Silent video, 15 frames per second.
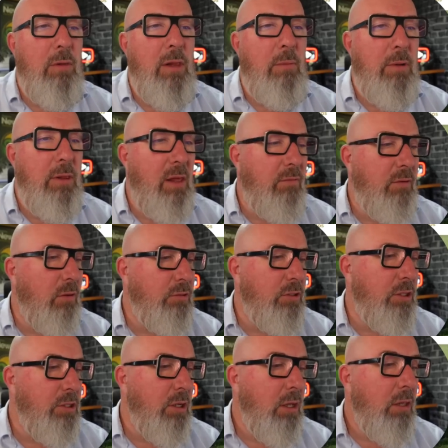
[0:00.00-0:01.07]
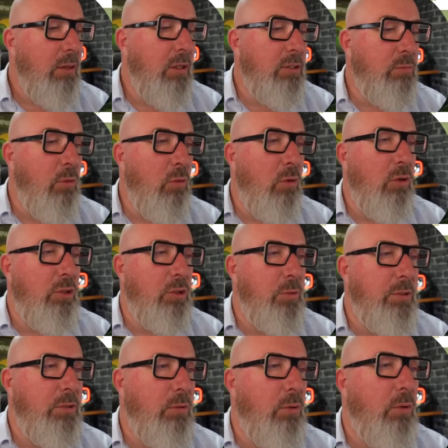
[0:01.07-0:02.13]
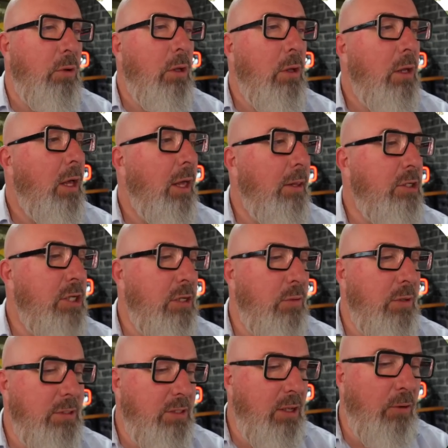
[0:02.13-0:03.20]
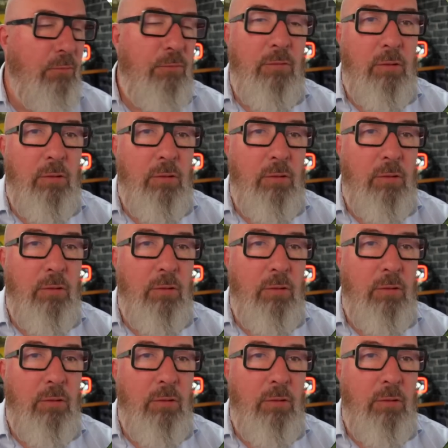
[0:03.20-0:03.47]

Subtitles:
That'll be the other cottage, the smaller cottage we saw, and the chateau itself.